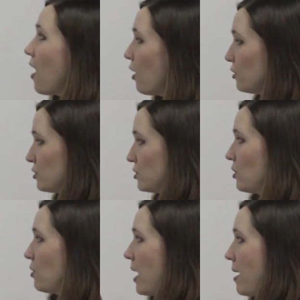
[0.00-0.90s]

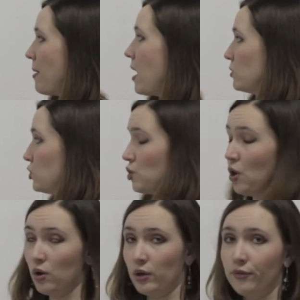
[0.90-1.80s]
Also about
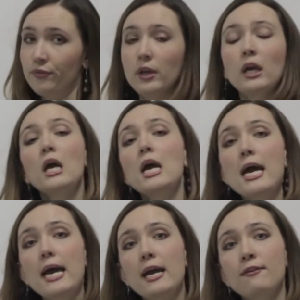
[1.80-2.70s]
geography,
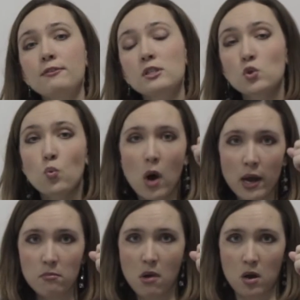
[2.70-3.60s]
if it's
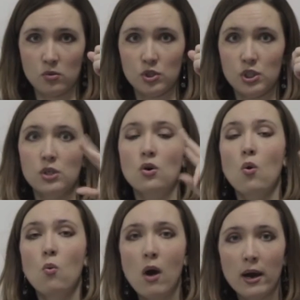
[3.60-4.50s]
one mountain
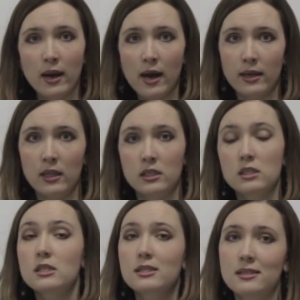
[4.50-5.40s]
or one
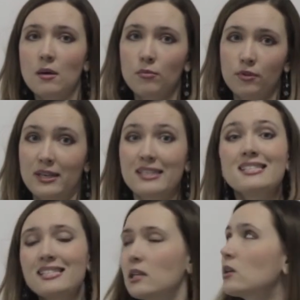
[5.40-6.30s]
island, something
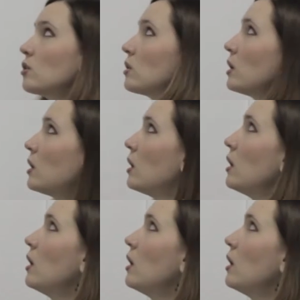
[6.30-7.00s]
singular,